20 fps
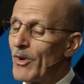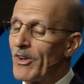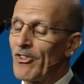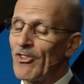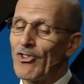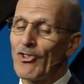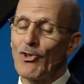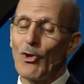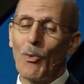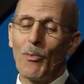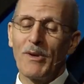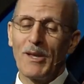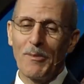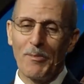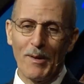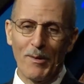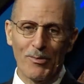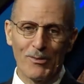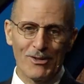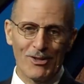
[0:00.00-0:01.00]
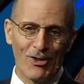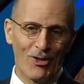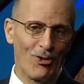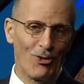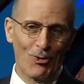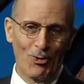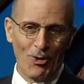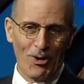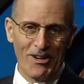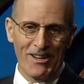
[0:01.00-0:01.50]
so many people to the
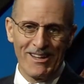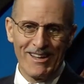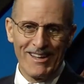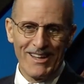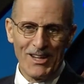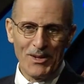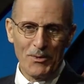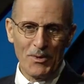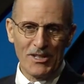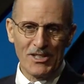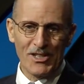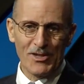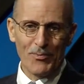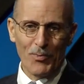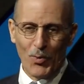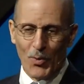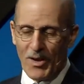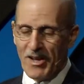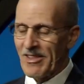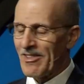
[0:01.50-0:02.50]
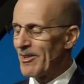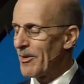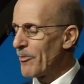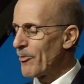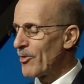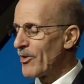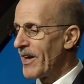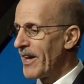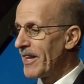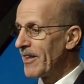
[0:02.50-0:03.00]
Lord. We just praise him
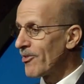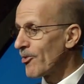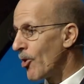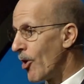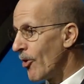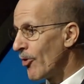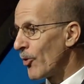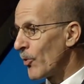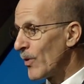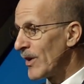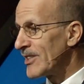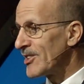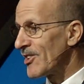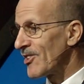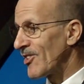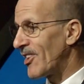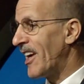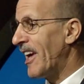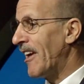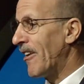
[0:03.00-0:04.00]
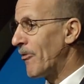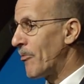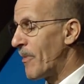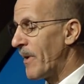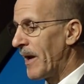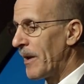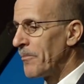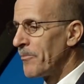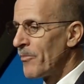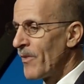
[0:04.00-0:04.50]
for that. It's called The Richest
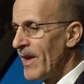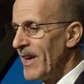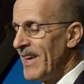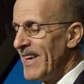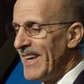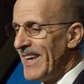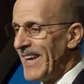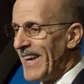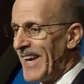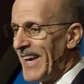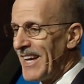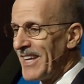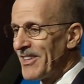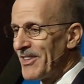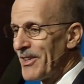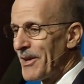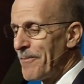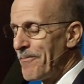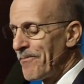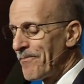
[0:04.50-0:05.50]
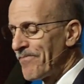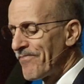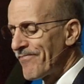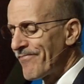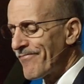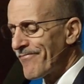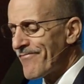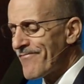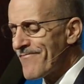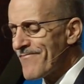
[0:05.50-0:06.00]
Caveman. And
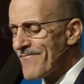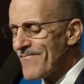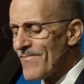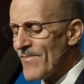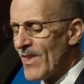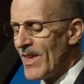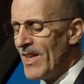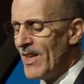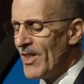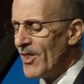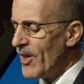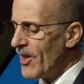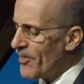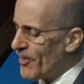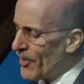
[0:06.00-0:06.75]
the